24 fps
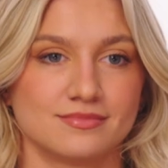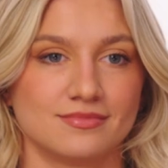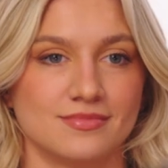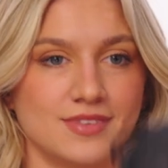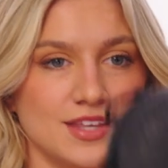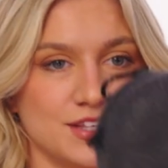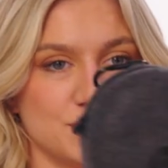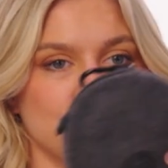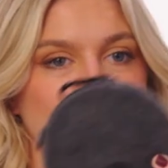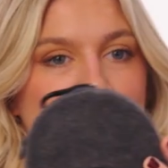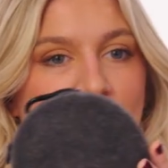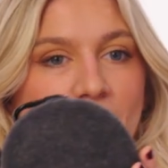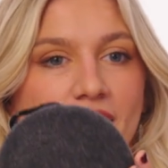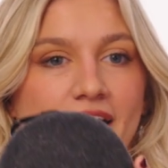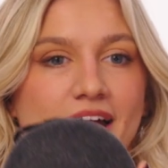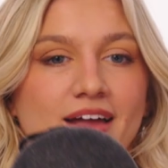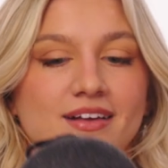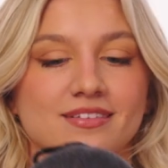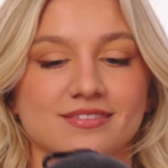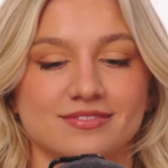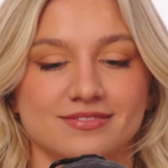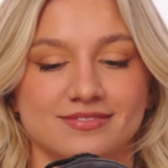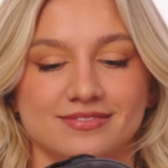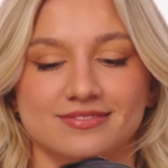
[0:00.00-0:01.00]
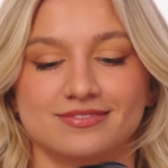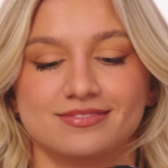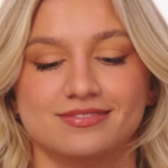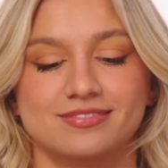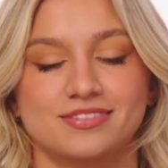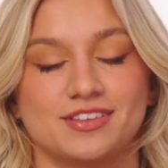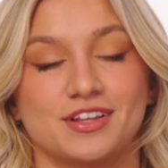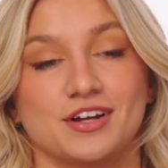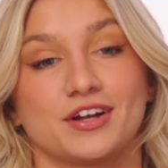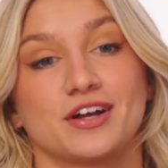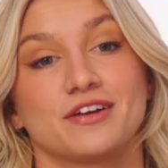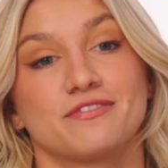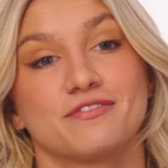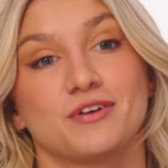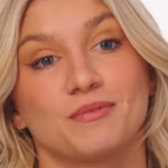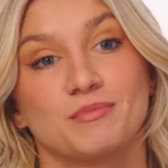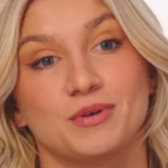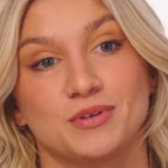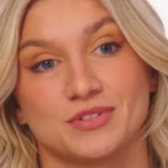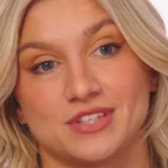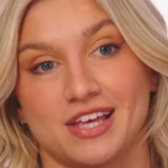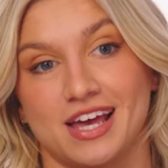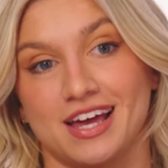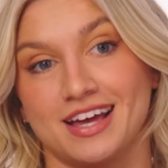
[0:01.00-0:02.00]
These are great. They're good for
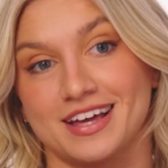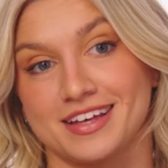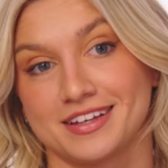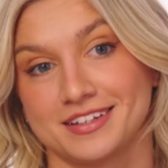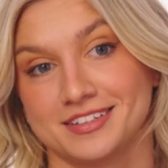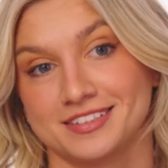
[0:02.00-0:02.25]
music